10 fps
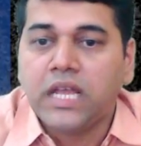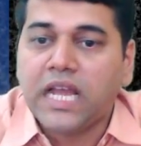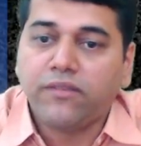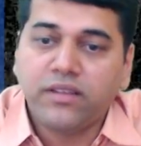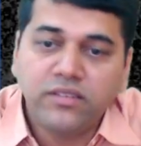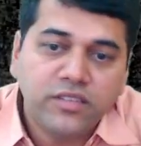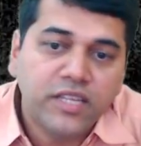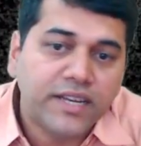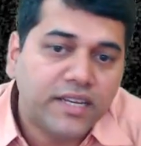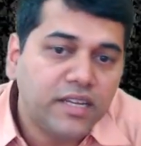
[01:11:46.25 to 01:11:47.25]
And once the
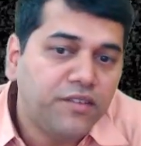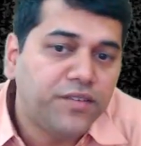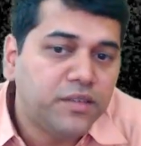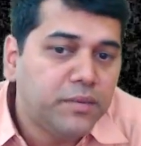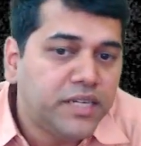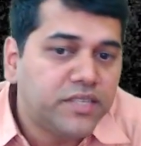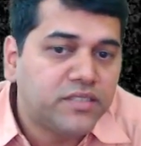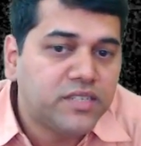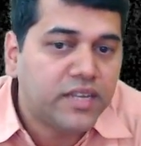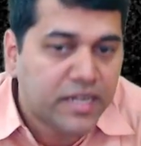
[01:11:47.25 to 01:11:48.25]
technical feasibility is
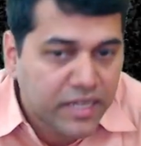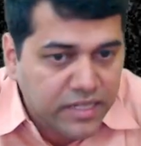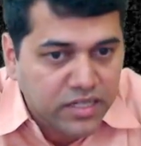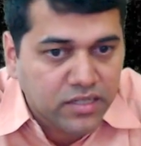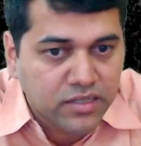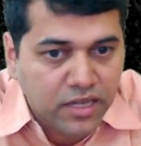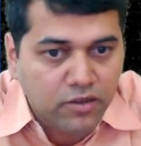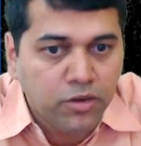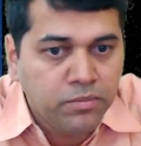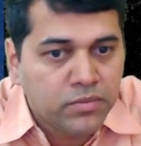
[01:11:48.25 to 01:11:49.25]

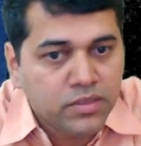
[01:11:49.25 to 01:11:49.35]
developed,